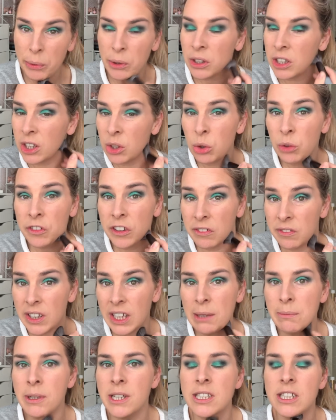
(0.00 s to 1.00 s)
and you know, if you
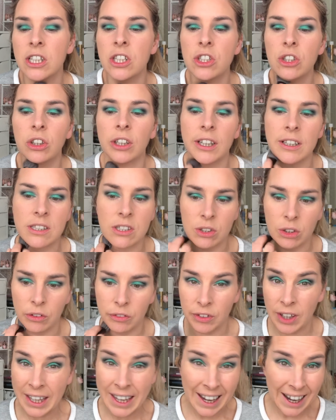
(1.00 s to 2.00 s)
really miss your sugar
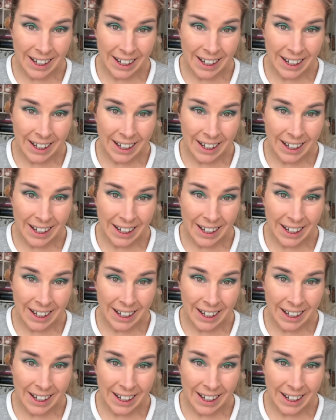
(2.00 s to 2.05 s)
stuff,